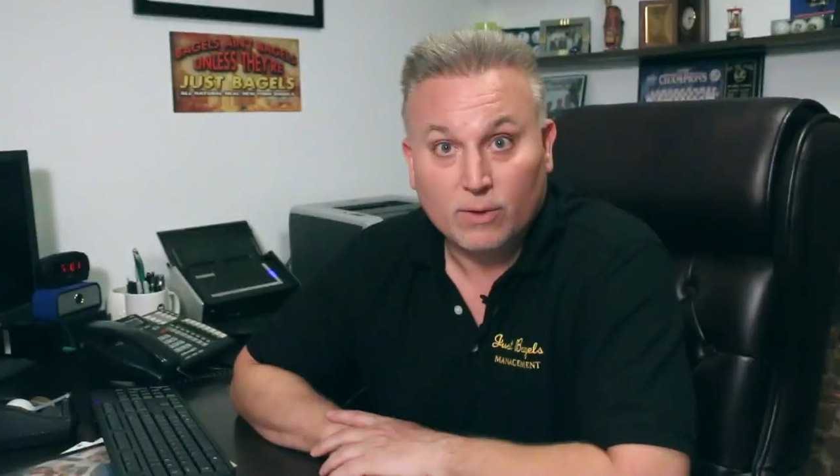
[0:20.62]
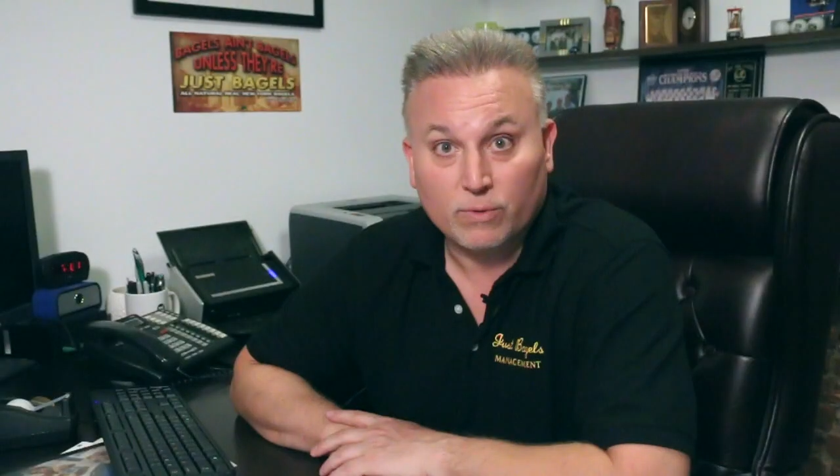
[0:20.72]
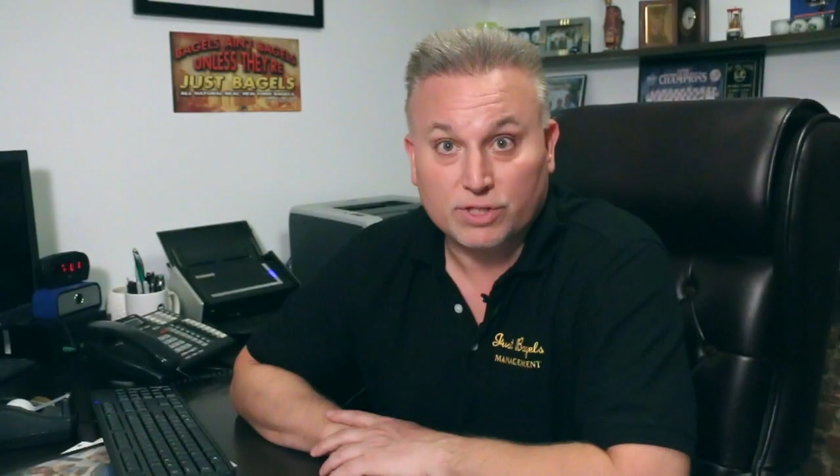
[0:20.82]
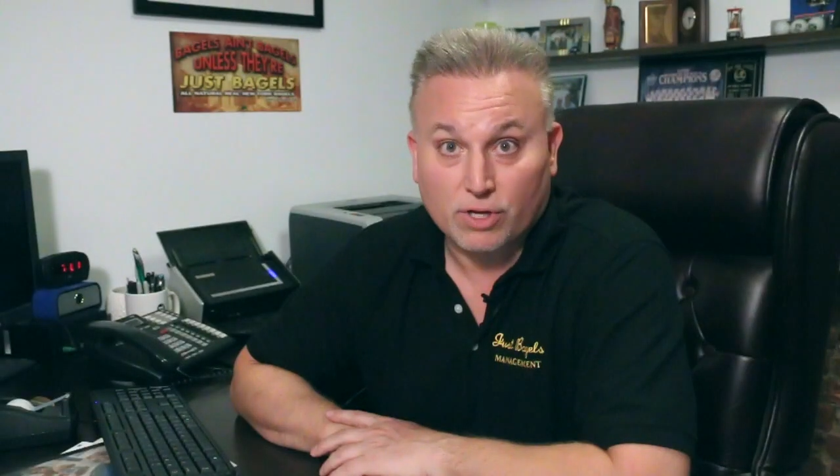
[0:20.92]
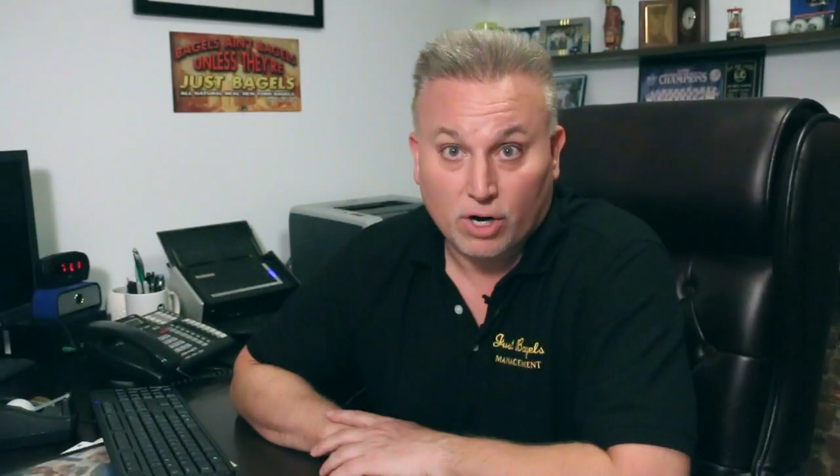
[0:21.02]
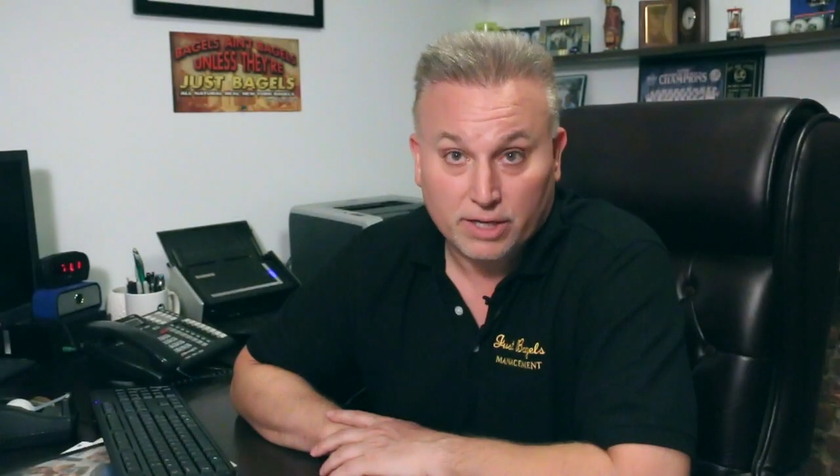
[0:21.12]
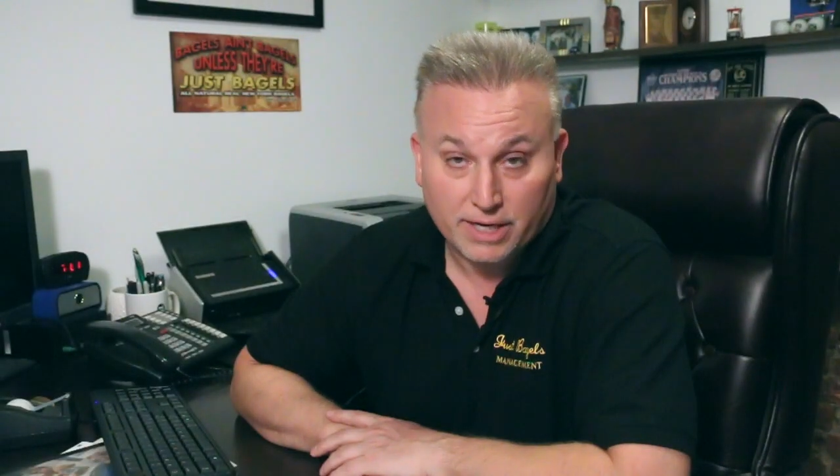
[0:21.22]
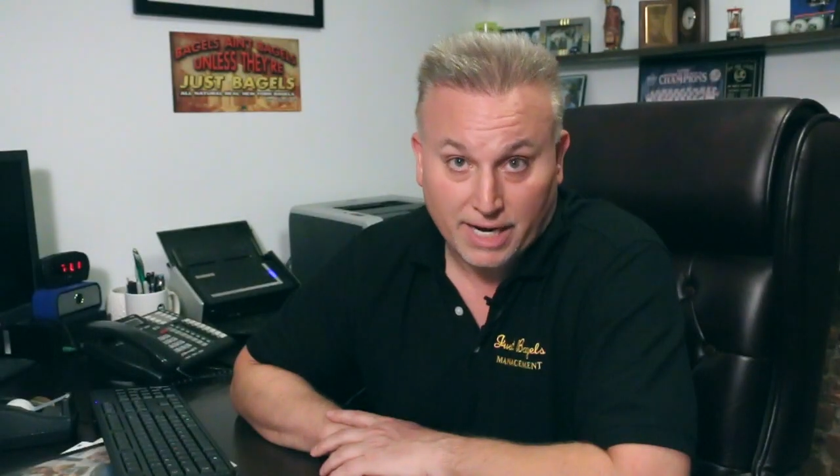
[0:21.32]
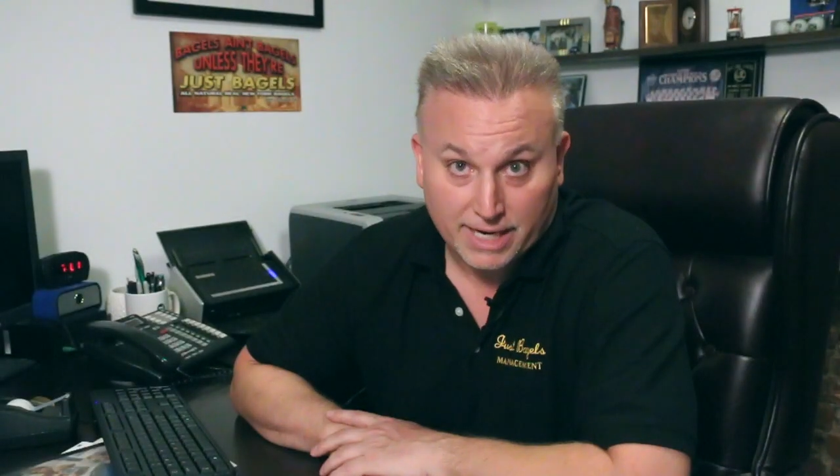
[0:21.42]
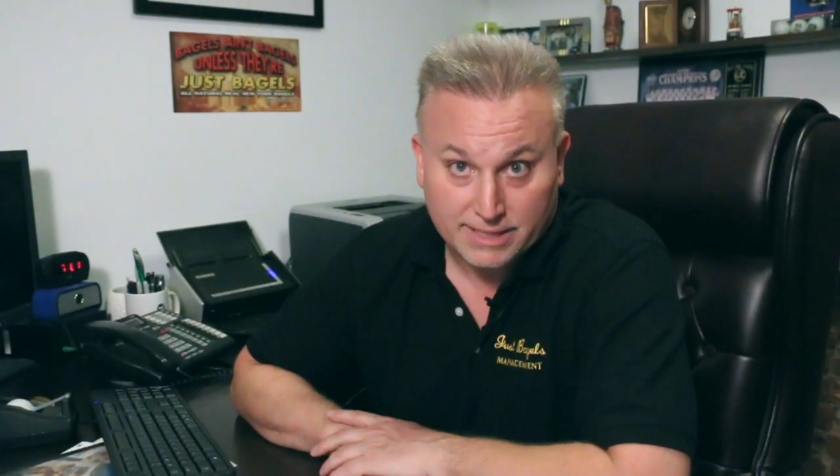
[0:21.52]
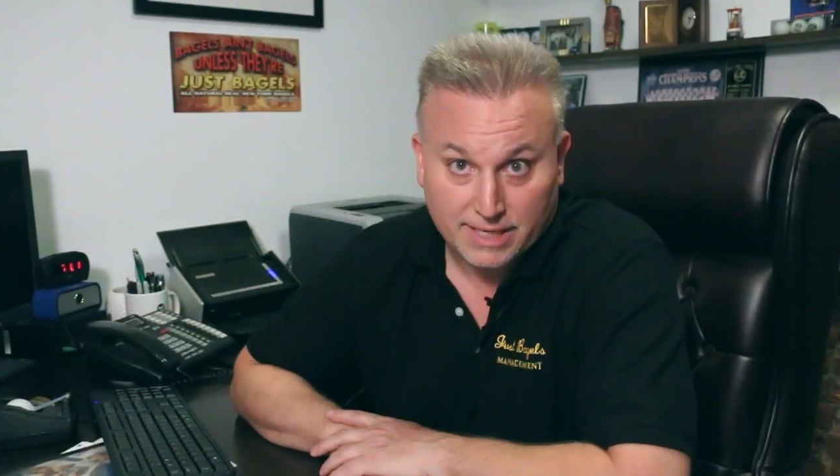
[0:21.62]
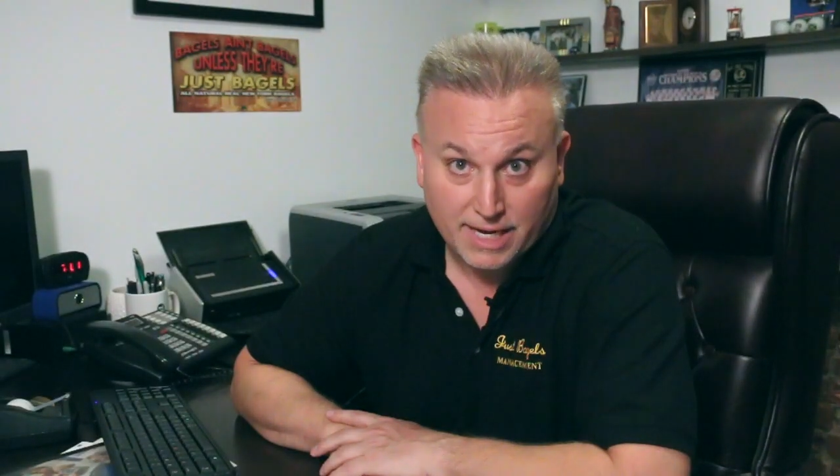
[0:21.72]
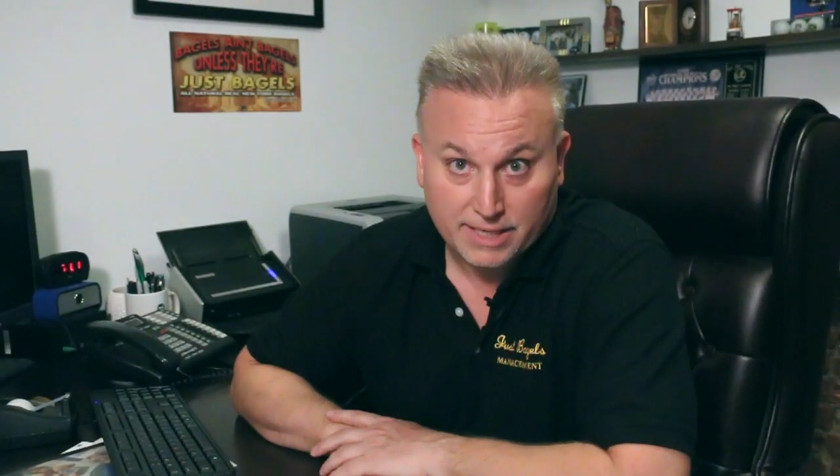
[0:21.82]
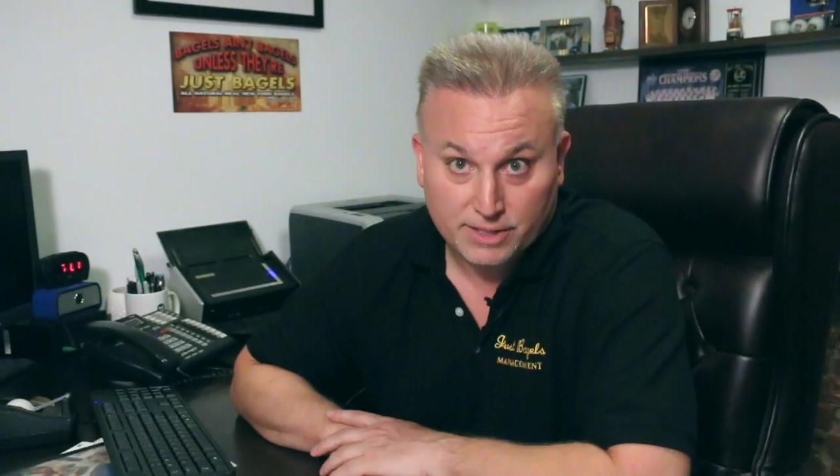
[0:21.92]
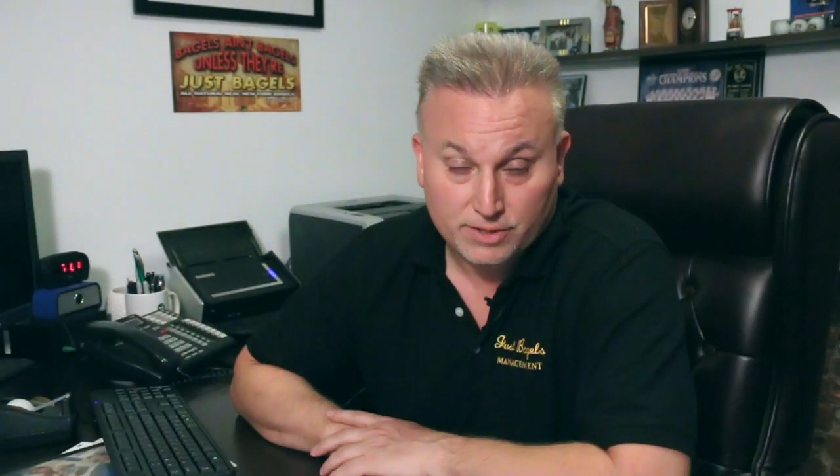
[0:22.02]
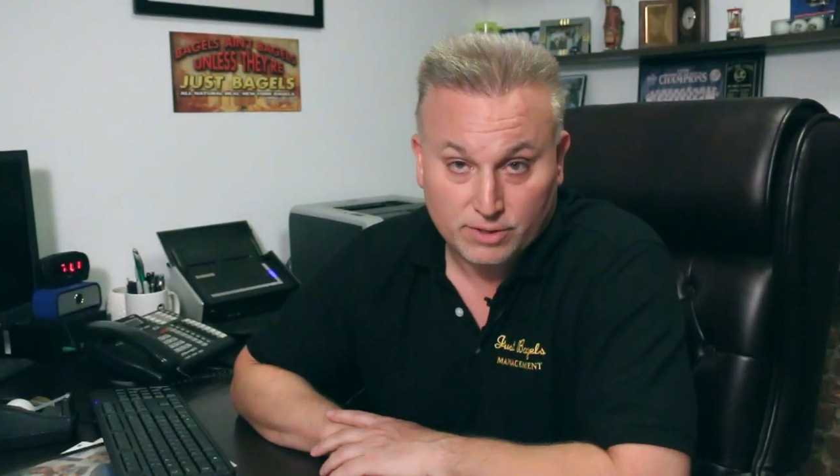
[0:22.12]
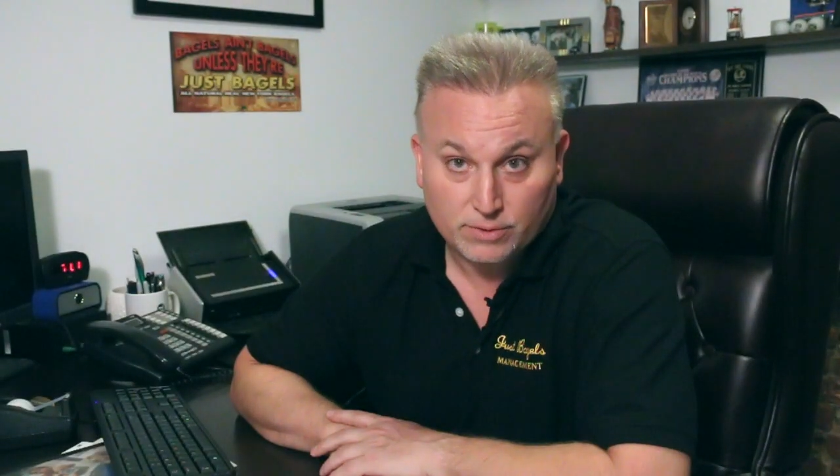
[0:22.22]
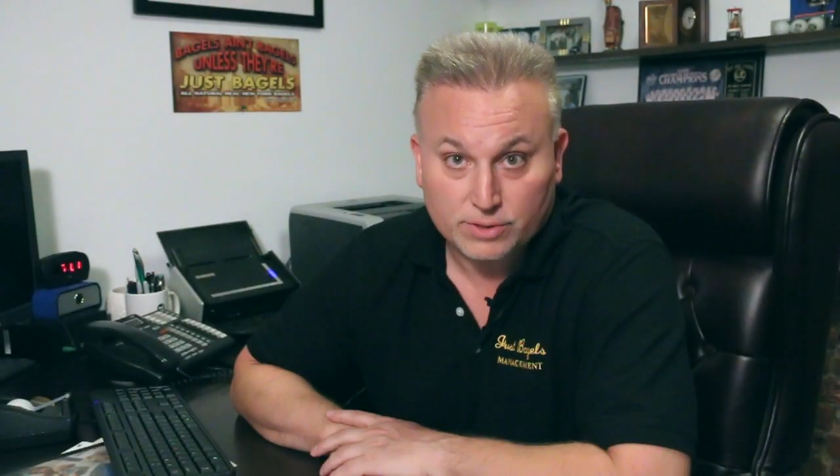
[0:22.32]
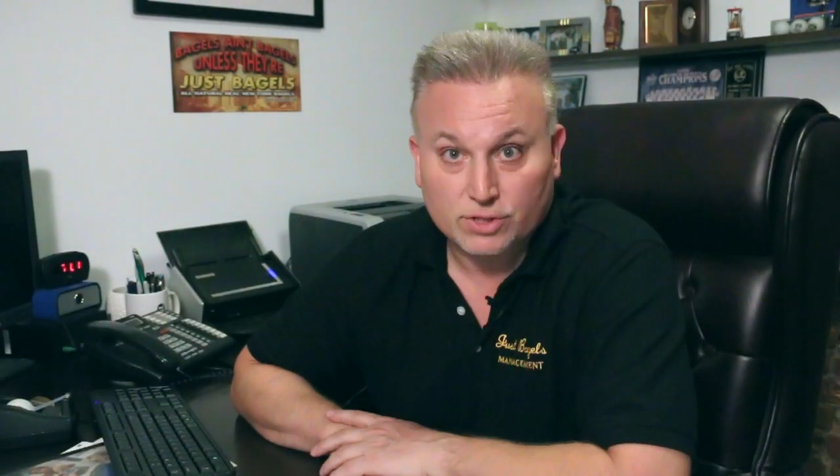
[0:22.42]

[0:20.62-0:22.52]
We started in 1992